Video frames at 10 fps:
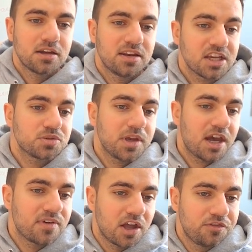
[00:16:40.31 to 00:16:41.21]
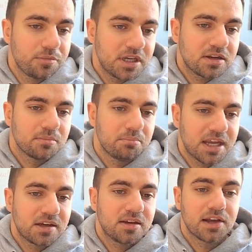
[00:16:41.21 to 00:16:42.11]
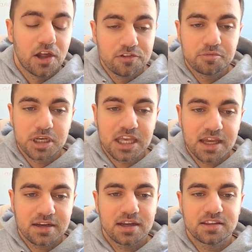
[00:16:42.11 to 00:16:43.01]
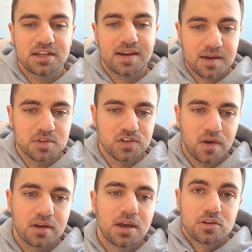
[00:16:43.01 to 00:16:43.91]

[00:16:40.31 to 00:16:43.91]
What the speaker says: Next, we have Alphabet, Meta, Alphabet again, and then Amazon.